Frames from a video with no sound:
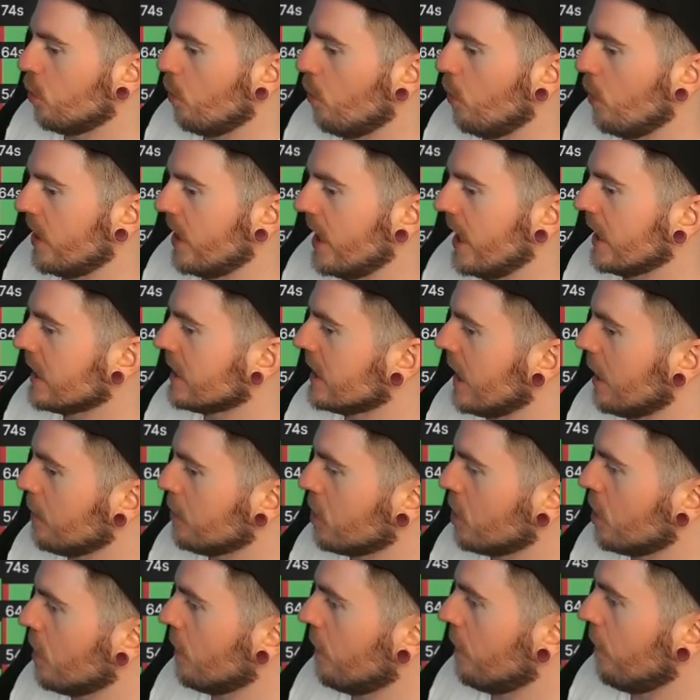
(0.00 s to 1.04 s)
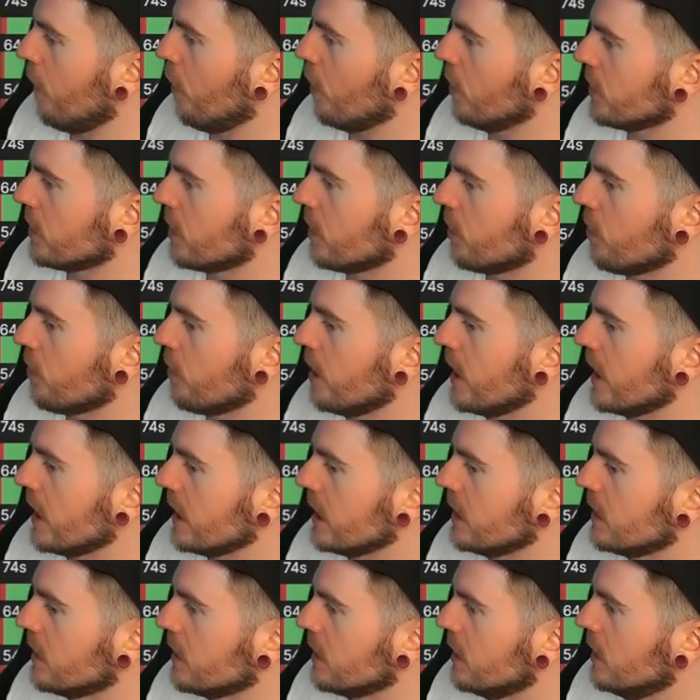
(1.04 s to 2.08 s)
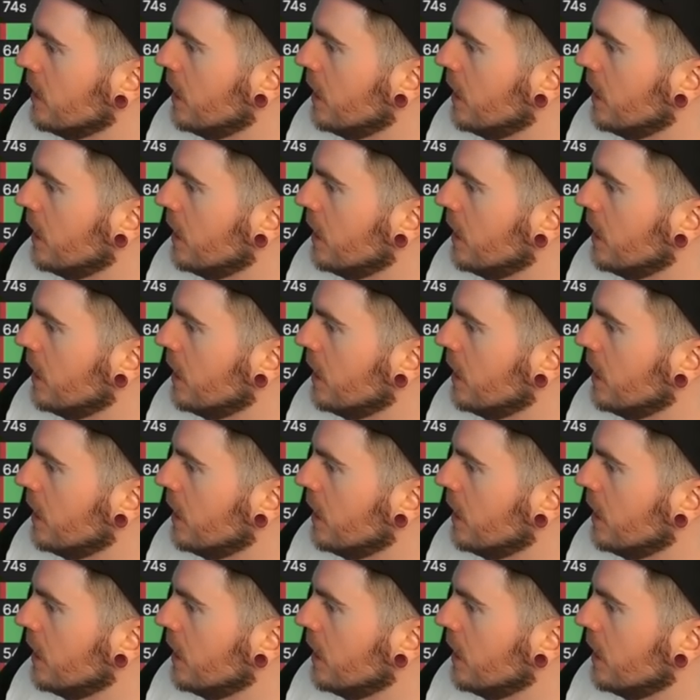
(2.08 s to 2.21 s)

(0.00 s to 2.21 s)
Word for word: with the exception of fours and threes,